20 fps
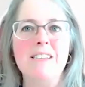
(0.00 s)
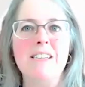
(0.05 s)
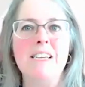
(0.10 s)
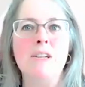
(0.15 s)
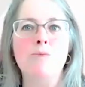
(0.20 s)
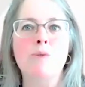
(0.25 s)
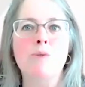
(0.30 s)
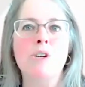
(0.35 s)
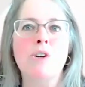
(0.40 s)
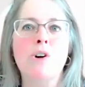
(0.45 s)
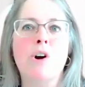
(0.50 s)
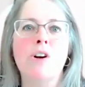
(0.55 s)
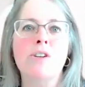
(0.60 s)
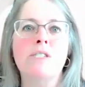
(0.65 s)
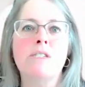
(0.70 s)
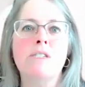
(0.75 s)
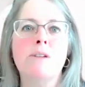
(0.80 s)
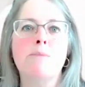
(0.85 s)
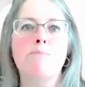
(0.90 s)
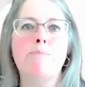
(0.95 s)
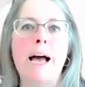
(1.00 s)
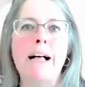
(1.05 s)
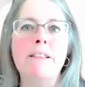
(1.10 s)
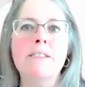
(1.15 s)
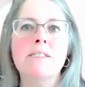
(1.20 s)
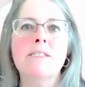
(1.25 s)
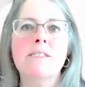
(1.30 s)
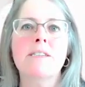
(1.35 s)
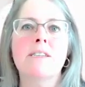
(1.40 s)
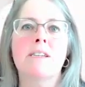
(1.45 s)
in regards to
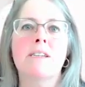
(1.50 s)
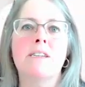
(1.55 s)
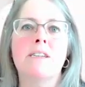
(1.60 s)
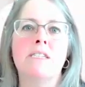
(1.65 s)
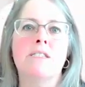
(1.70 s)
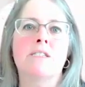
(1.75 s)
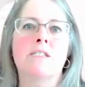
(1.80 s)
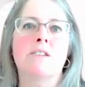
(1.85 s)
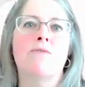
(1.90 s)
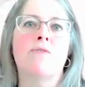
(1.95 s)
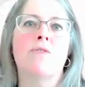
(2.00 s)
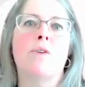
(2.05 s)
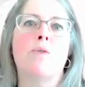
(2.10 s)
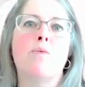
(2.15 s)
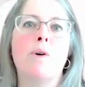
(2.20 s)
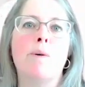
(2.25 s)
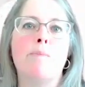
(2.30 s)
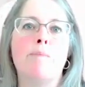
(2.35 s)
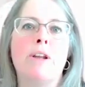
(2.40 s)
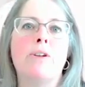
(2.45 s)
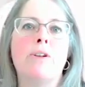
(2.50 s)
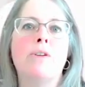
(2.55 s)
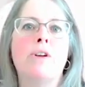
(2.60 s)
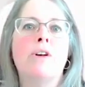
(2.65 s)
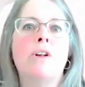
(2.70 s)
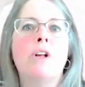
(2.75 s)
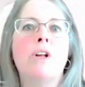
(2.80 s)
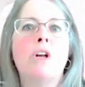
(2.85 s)
balancing the needs of women